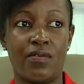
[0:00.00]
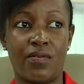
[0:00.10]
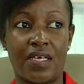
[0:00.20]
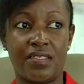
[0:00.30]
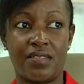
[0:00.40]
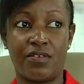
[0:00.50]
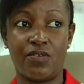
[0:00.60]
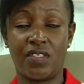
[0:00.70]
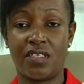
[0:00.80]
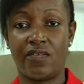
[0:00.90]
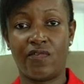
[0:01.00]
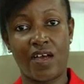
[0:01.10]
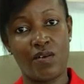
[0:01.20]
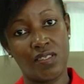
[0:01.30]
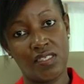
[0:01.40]
That's using
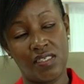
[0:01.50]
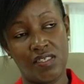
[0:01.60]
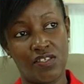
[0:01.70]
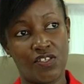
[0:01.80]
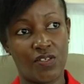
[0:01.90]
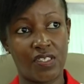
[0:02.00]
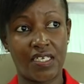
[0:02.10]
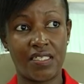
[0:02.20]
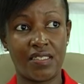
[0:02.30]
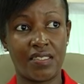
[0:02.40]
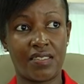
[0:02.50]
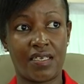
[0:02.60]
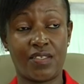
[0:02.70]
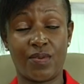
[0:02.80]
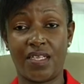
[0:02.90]
faculty, students,
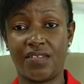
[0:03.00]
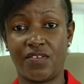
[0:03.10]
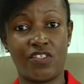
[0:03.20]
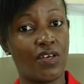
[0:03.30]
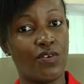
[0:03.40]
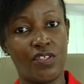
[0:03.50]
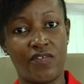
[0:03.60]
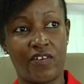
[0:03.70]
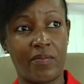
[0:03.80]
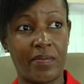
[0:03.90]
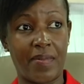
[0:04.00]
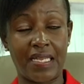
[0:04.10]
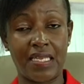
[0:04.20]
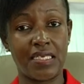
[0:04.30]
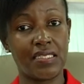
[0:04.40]
as well as reaching out to development
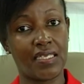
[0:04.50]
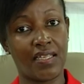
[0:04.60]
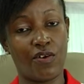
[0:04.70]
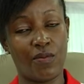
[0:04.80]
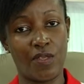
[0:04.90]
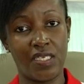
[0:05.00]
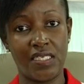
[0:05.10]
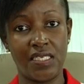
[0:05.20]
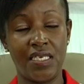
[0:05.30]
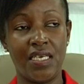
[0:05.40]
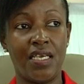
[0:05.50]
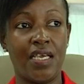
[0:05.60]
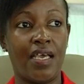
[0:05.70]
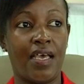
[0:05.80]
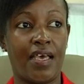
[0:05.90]
partners and the community.
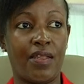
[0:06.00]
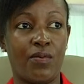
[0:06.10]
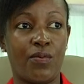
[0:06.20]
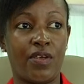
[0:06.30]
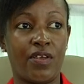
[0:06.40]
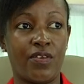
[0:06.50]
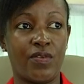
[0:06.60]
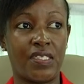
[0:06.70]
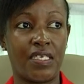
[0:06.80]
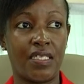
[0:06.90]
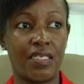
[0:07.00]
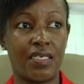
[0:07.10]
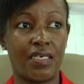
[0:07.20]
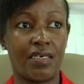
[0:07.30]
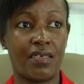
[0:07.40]
And we are
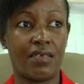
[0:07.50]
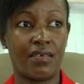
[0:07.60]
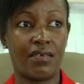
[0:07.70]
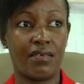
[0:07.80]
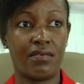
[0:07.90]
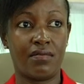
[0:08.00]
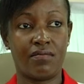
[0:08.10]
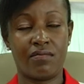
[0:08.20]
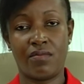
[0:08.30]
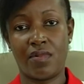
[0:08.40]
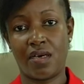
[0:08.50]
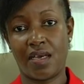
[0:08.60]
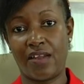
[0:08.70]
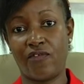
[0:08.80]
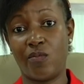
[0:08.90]
using
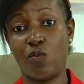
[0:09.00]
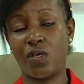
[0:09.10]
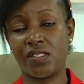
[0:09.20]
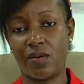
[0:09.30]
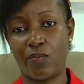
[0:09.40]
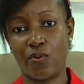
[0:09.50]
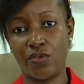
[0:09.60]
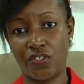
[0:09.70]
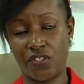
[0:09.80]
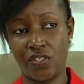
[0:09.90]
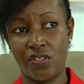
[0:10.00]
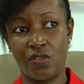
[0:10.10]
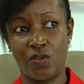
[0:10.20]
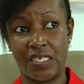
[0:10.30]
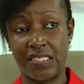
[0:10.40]
kind of a MOOCS approach
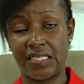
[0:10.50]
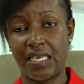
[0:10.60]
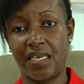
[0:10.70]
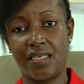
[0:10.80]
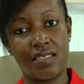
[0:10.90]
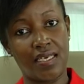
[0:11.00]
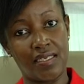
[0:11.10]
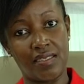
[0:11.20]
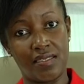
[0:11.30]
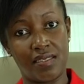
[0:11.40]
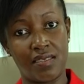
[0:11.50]
to cascade and